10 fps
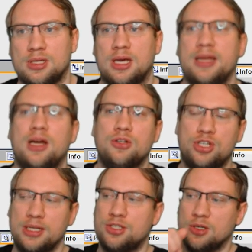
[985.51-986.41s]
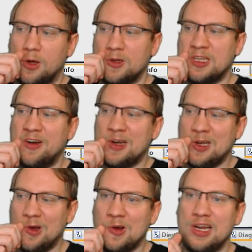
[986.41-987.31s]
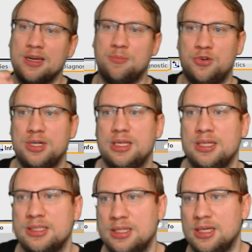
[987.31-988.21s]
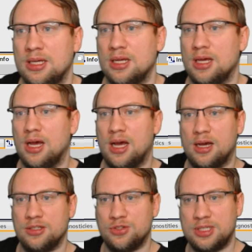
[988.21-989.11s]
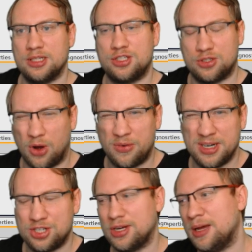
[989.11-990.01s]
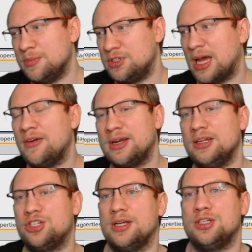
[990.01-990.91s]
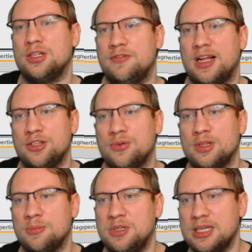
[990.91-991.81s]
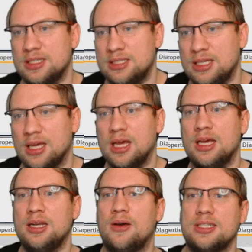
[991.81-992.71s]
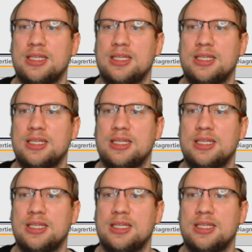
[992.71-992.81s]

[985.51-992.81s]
I now changed it directly online, pretty easy. You see it's orange. I'm directly changing the value in the PLC. Now I